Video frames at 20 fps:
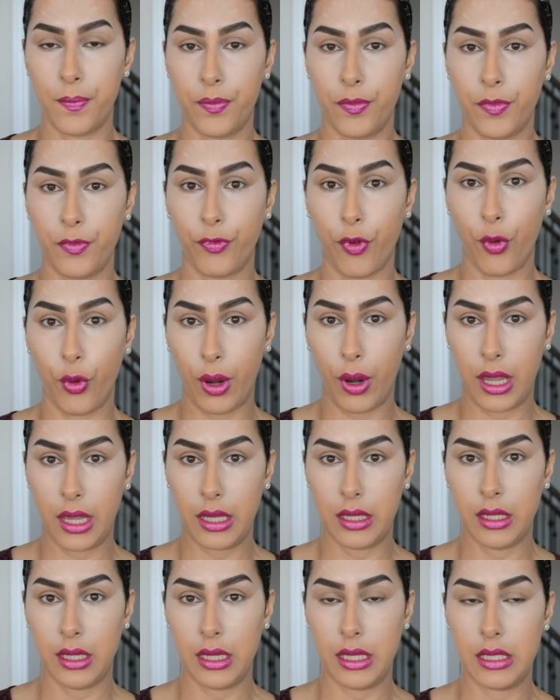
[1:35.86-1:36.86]
forehead
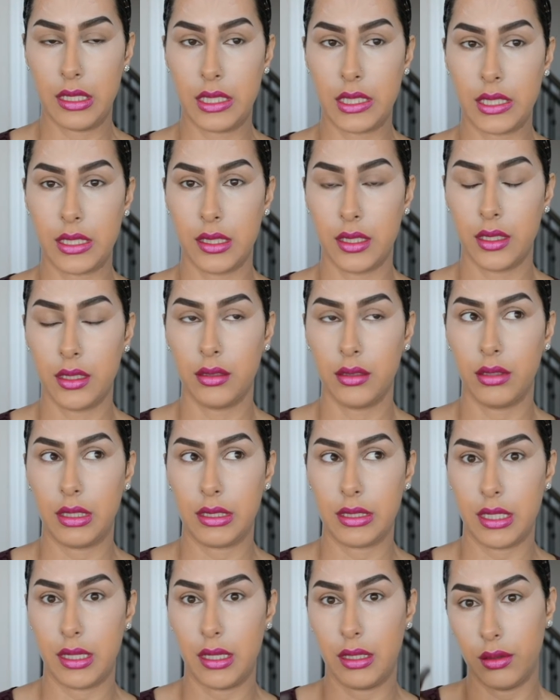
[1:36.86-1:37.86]
is,
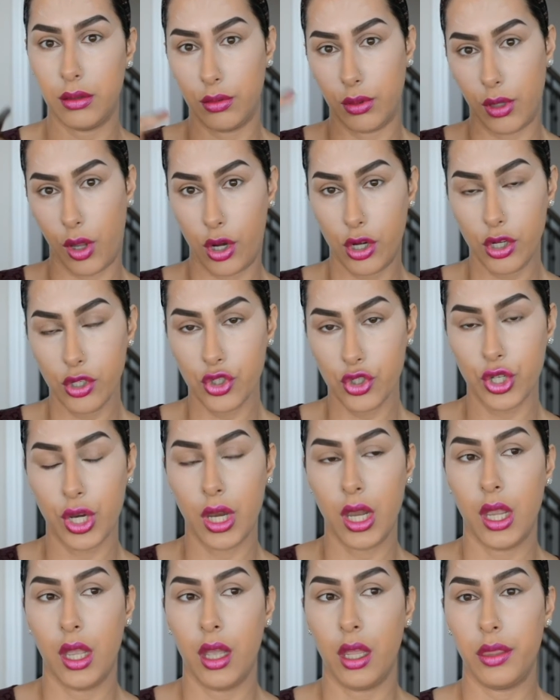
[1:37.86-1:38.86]
let's say, large,
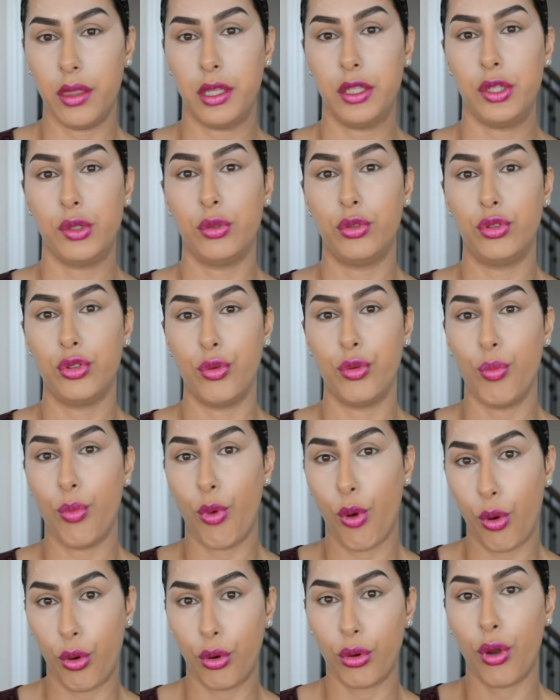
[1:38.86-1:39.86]
then you do
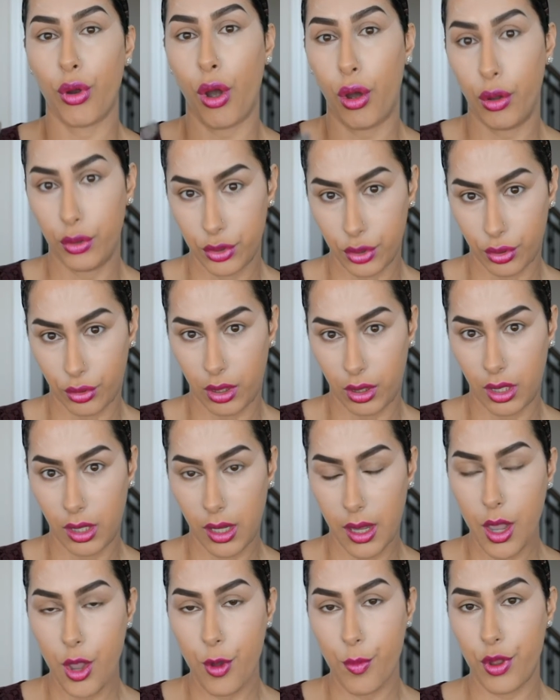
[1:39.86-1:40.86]
more contouring.
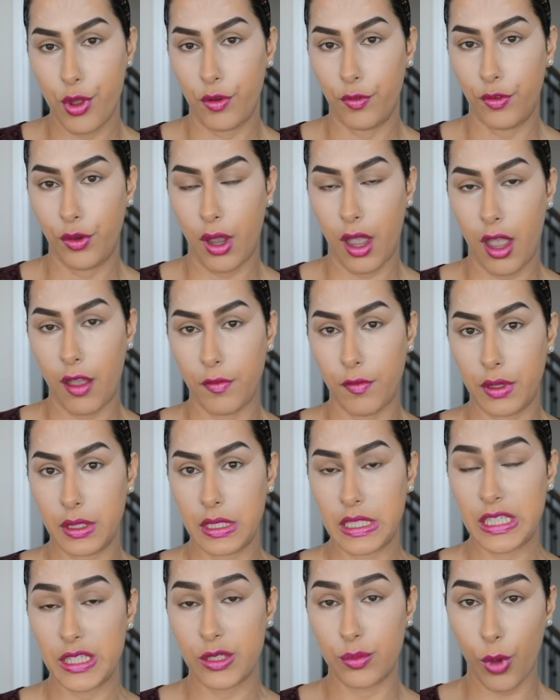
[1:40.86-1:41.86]
But if you have a
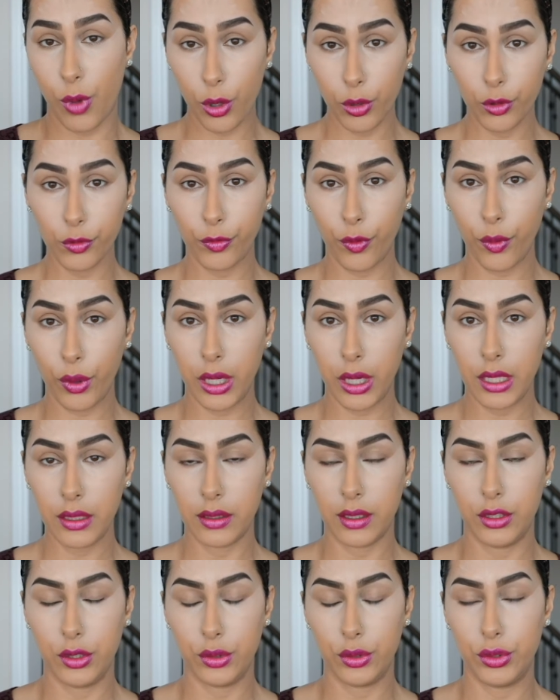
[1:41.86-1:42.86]
smaller forehead,
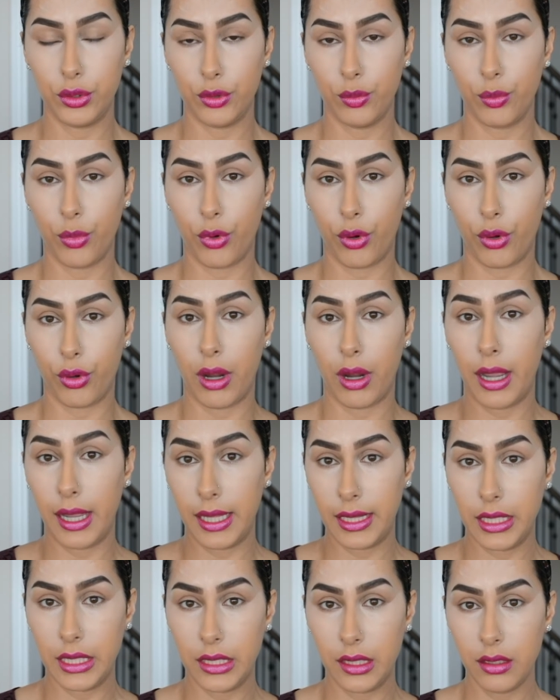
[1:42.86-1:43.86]
then you do more
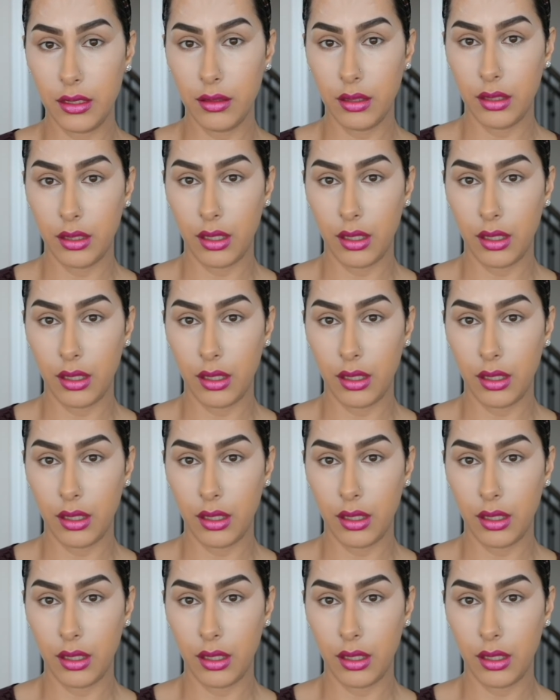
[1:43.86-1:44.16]
highlighting,